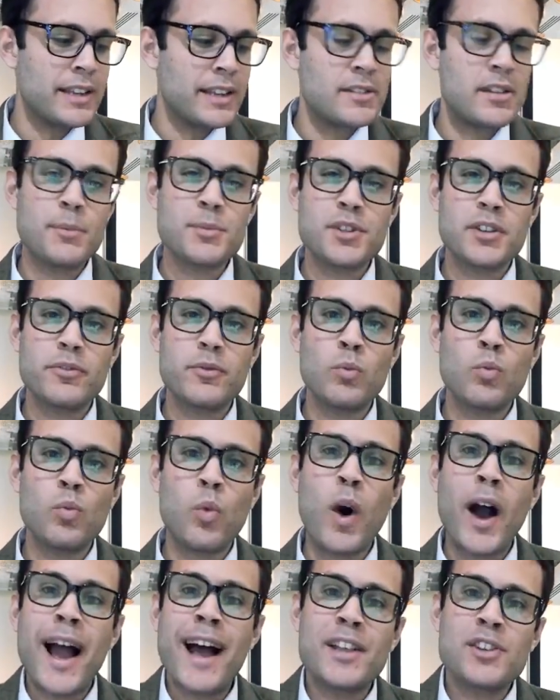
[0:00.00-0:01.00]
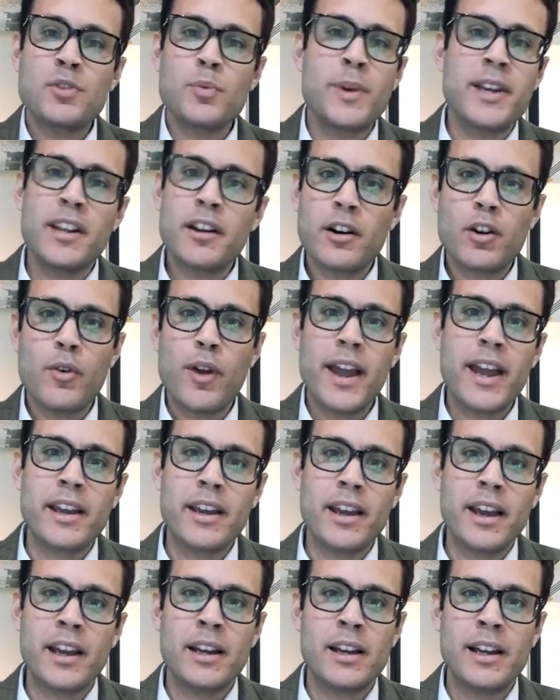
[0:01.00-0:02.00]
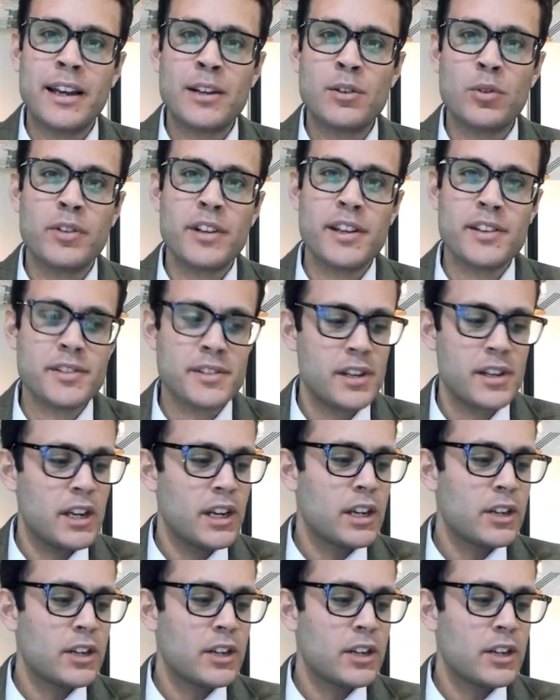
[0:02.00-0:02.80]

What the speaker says: in terms of what ads are we going to create and all this.